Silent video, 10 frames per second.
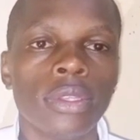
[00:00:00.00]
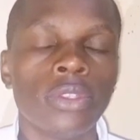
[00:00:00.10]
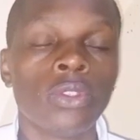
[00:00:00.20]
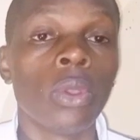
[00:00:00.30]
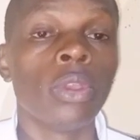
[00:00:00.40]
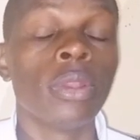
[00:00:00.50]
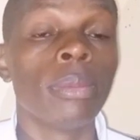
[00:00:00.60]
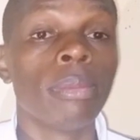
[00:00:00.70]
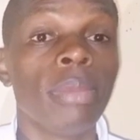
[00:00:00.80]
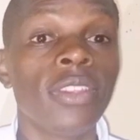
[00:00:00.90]
So
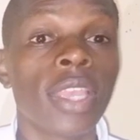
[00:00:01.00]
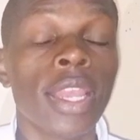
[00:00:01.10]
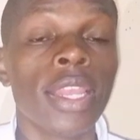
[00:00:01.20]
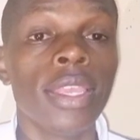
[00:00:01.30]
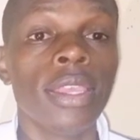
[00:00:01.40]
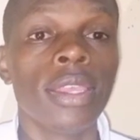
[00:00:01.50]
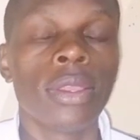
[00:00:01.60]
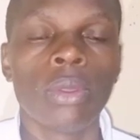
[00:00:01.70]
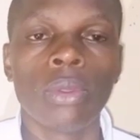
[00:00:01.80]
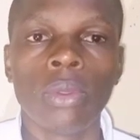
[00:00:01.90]
basically,
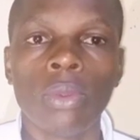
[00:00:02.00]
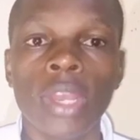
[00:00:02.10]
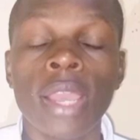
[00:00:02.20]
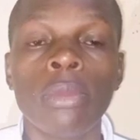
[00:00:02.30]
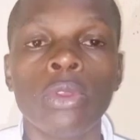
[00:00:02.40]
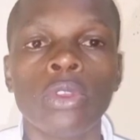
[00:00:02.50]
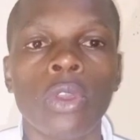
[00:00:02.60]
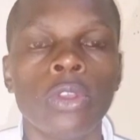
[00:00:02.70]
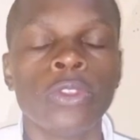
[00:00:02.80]
William Ruto